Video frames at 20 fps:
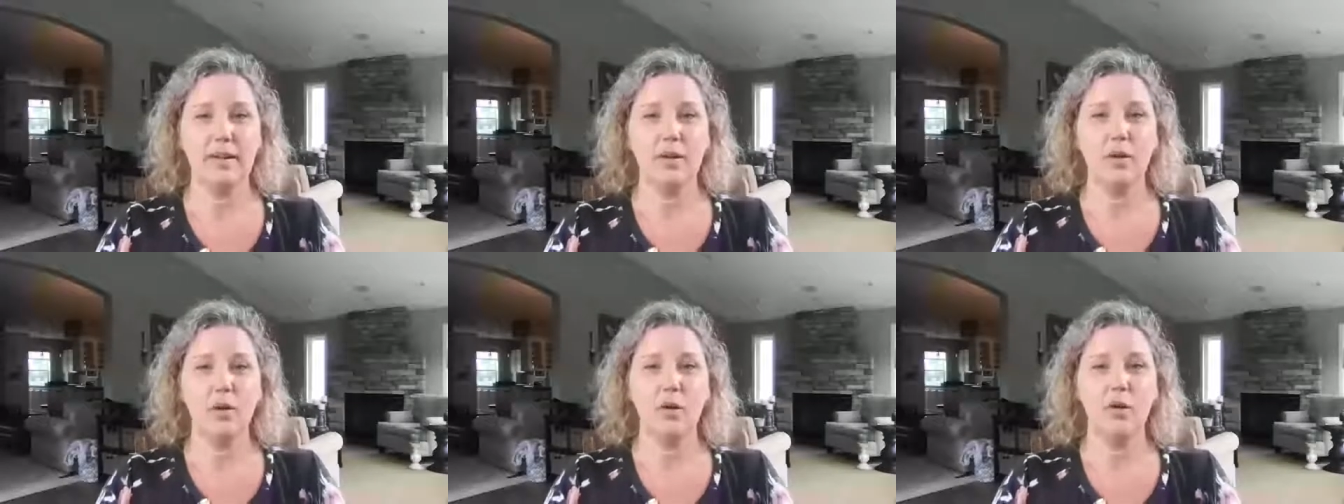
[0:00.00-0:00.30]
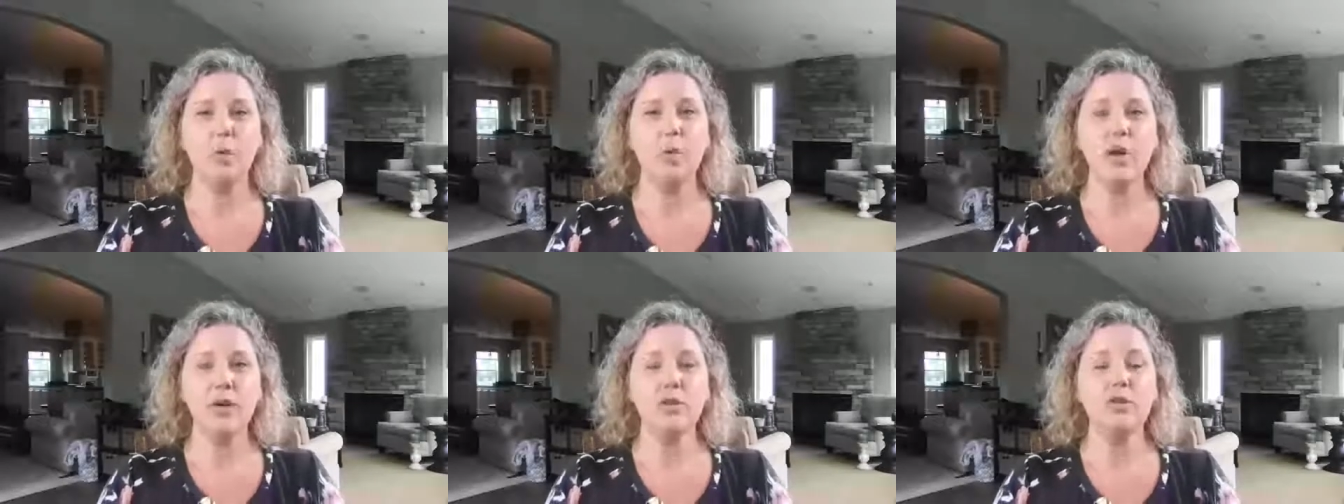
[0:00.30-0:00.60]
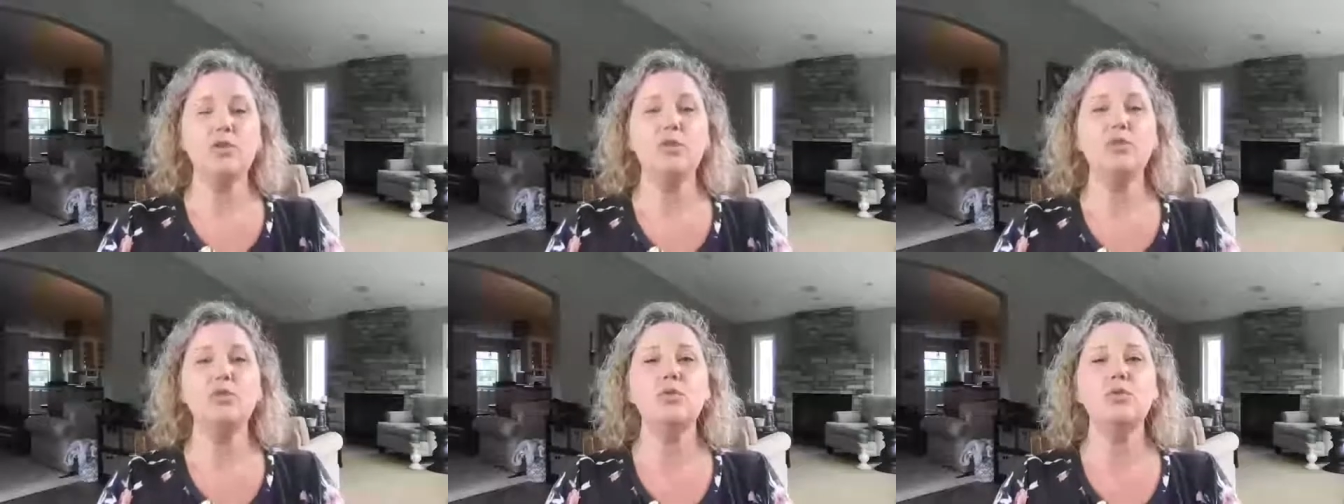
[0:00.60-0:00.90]
what
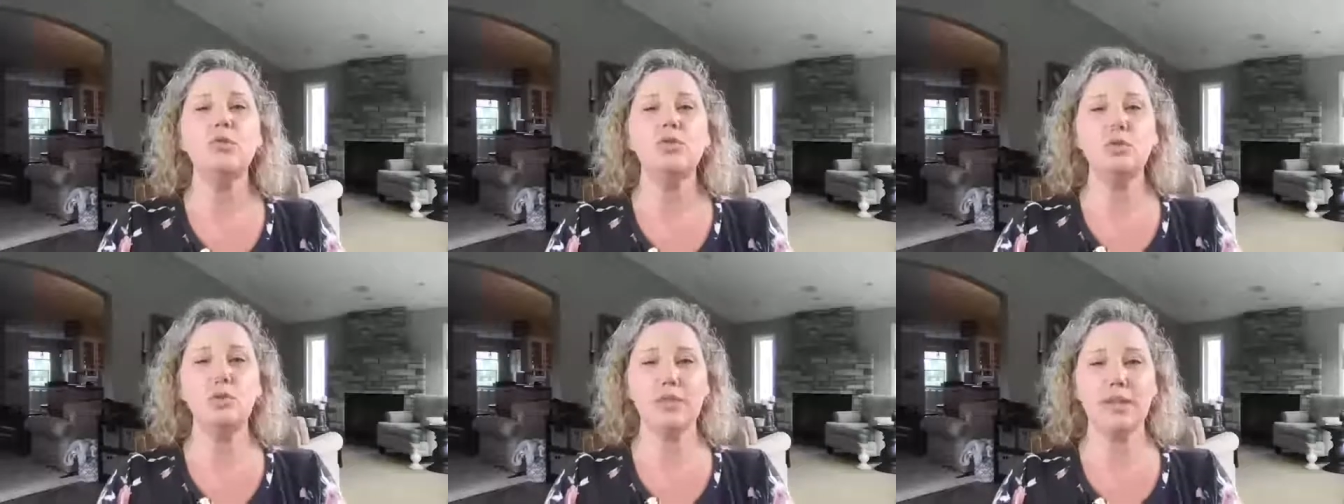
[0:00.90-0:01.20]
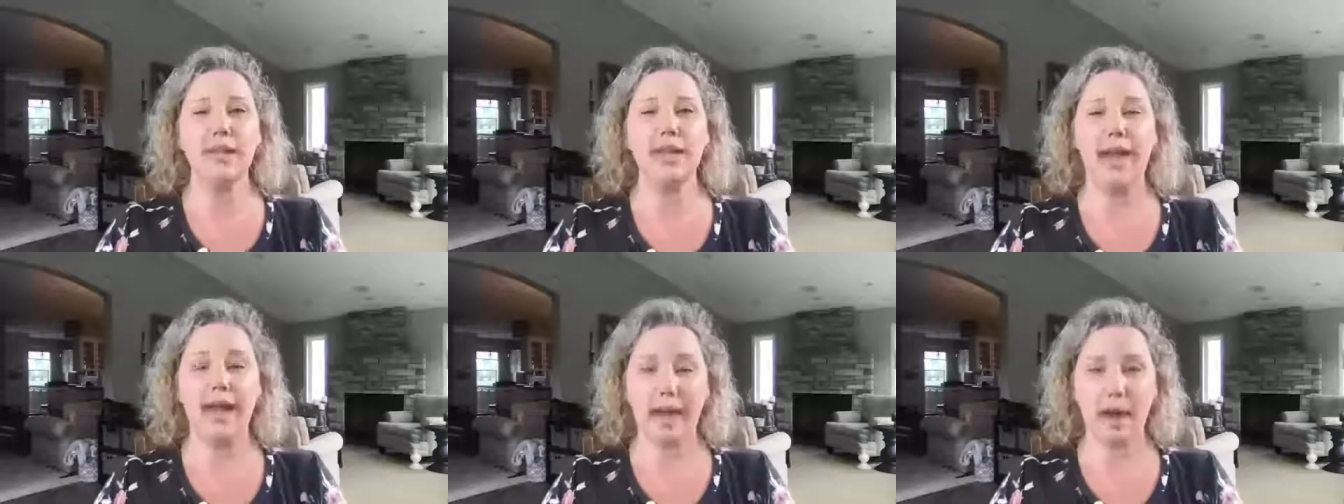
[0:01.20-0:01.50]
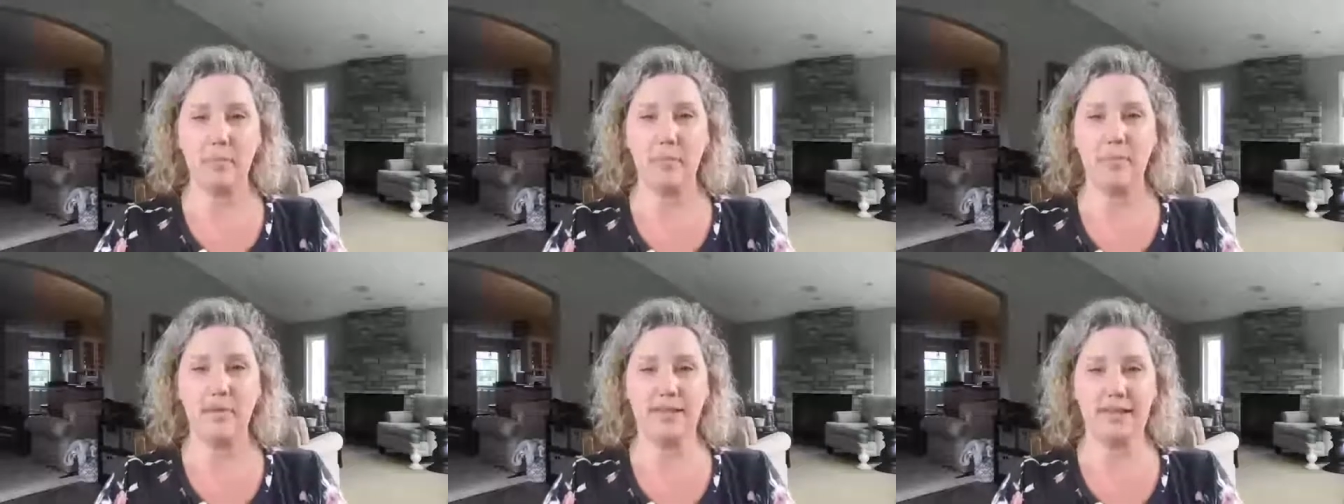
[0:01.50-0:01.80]
usually
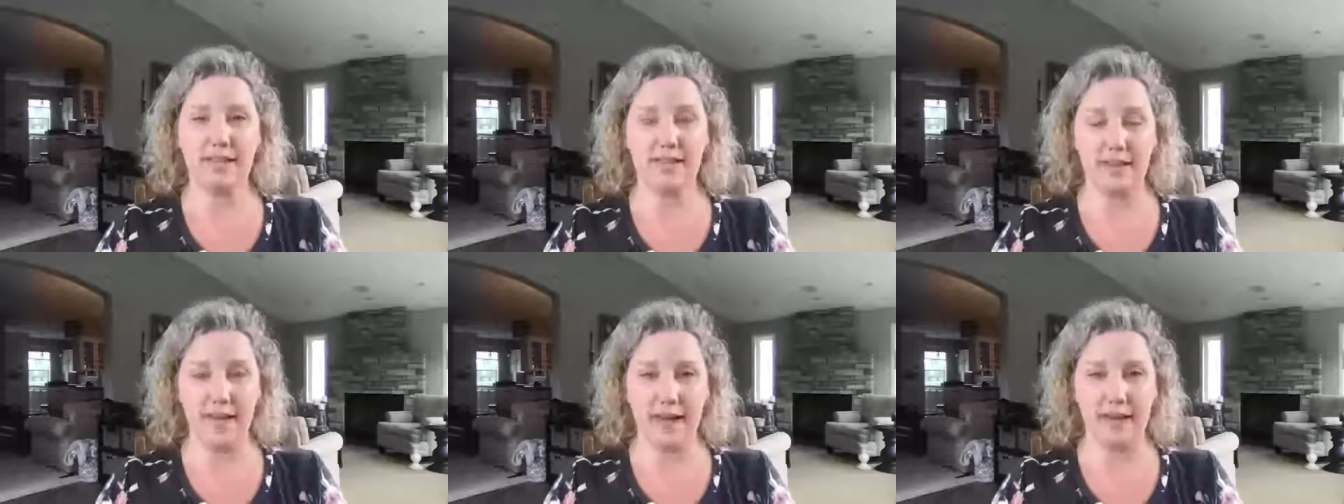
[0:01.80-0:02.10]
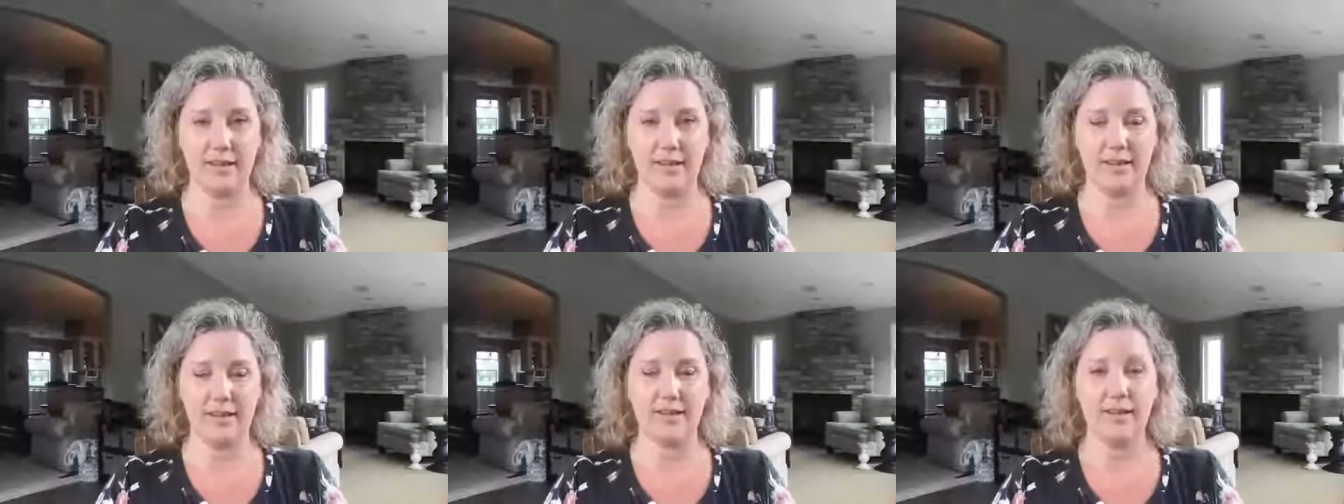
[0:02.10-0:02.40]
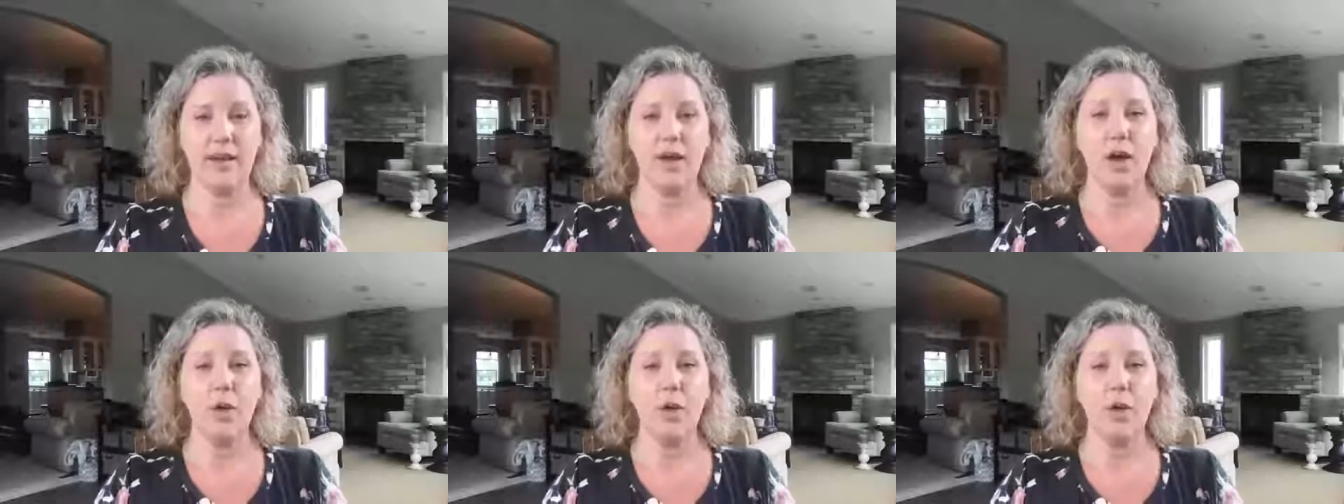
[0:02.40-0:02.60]
happens next?